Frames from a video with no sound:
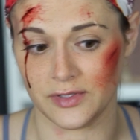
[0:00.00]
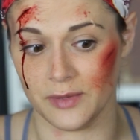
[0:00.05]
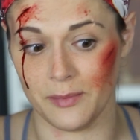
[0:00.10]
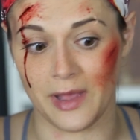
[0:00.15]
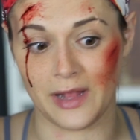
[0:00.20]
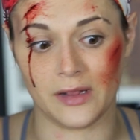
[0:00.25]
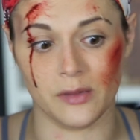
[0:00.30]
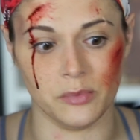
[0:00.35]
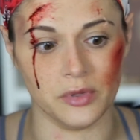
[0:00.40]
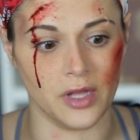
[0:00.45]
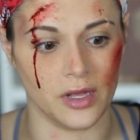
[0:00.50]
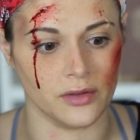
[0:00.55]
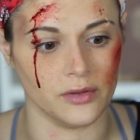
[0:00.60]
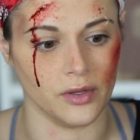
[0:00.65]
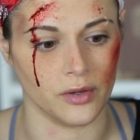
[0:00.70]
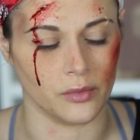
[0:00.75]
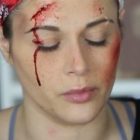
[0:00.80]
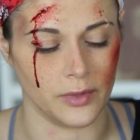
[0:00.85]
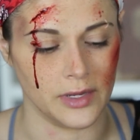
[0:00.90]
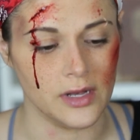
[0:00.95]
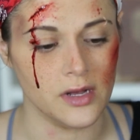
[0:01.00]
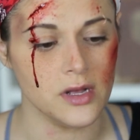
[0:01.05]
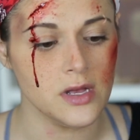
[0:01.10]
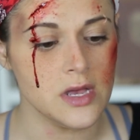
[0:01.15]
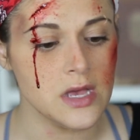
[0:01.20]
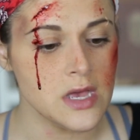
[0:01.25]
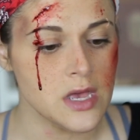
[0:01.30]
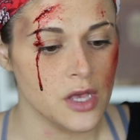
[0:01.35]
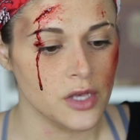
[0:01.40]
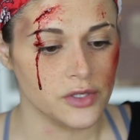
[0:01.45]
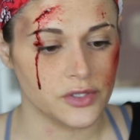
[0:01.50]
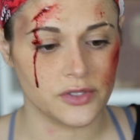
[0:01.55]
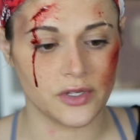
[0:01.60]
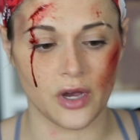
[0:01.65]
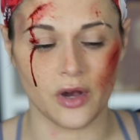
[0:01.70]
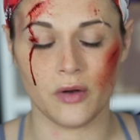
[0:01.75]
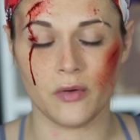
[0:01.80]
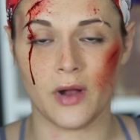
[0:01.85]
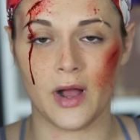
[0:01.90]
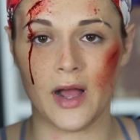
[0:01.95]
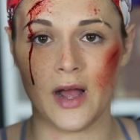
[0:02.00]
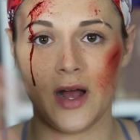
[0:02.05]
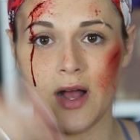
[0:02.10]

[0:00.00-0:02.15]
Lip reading: to make the blood look real. So